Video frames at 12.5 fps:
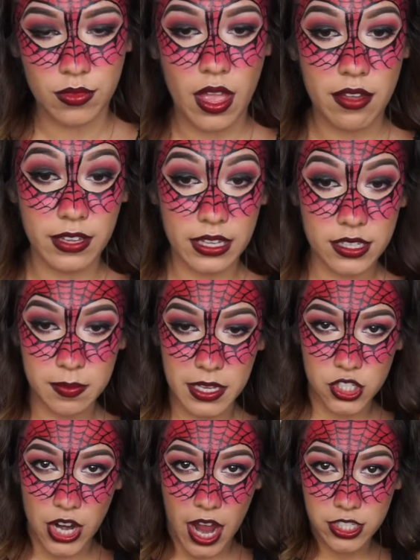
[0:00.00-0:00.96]
I feel like this
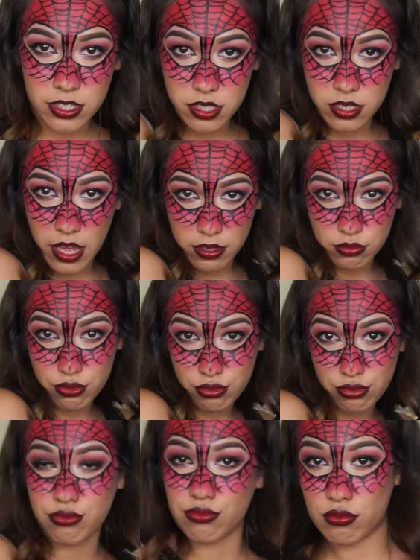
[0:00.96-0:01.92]
makes your eye just look
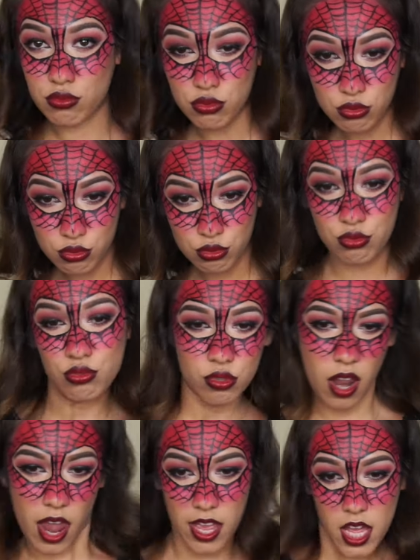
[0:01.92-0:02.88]

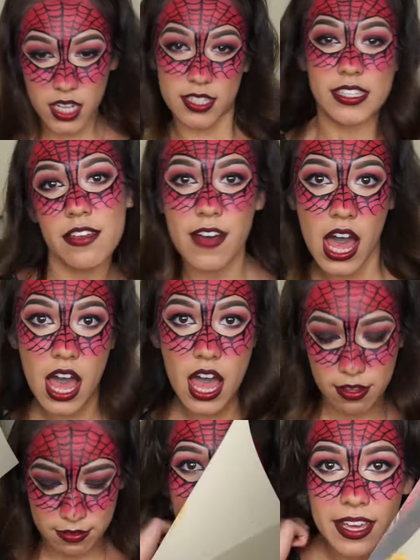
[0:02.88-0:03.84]
like diva.
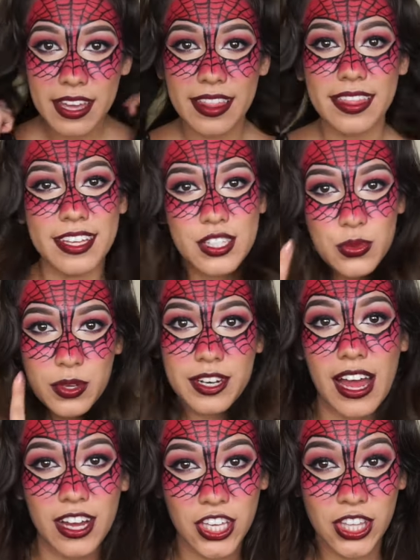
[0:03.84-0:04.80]
Tell me this would
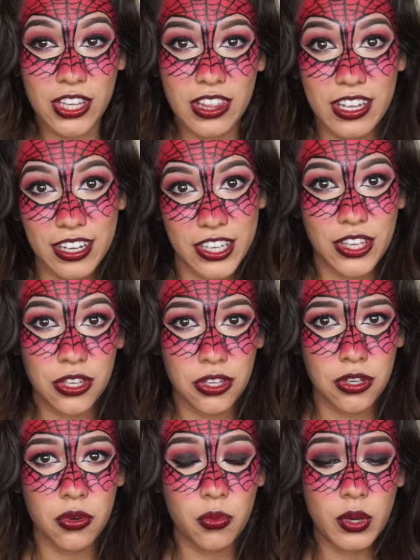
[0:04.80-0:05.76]
not look
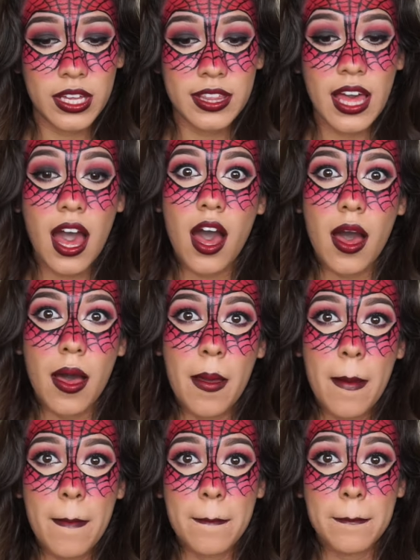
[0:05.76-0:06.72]
cute with
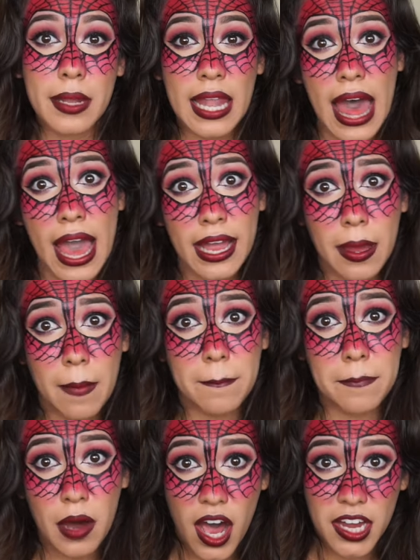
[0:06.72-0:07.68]
a black
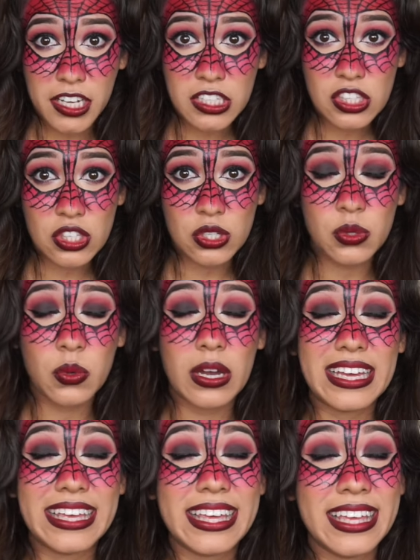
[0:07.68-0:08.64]

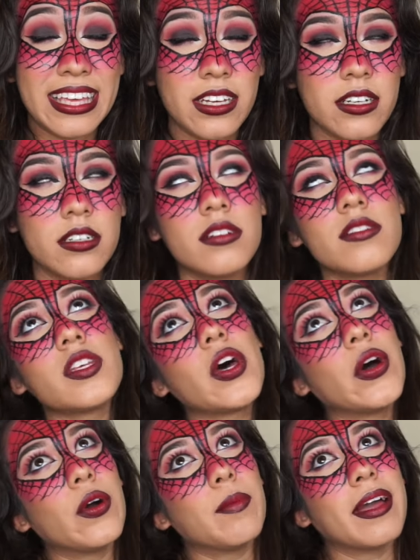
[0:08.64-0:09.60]
bodysuit, heels.
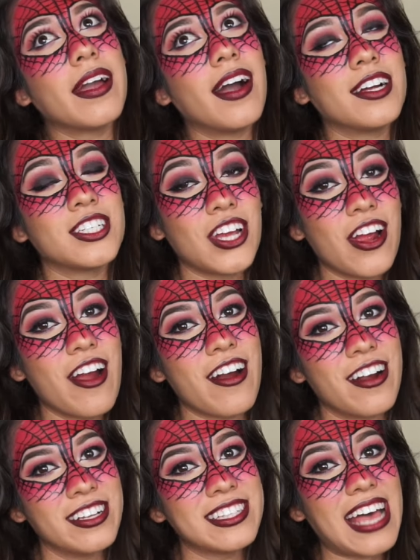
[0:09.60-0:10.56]
Oh my gosh,
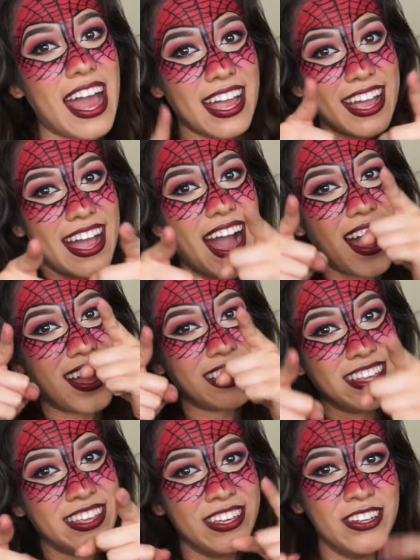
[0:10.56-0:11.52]
girls, I
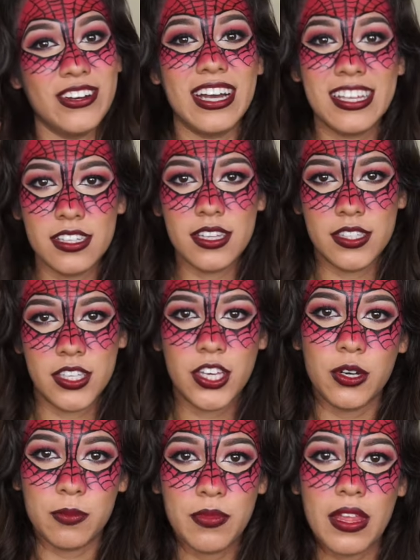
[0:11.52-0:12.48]
got you. Isn't this
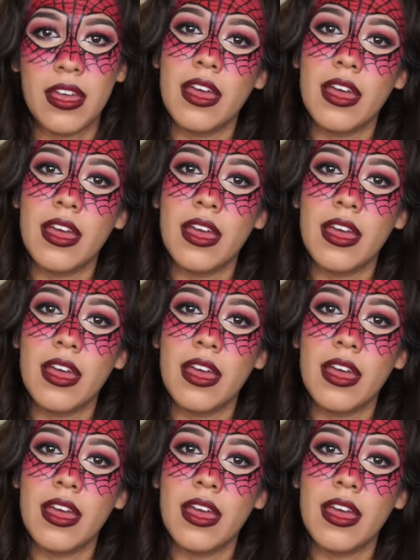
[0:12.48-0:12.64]
cute?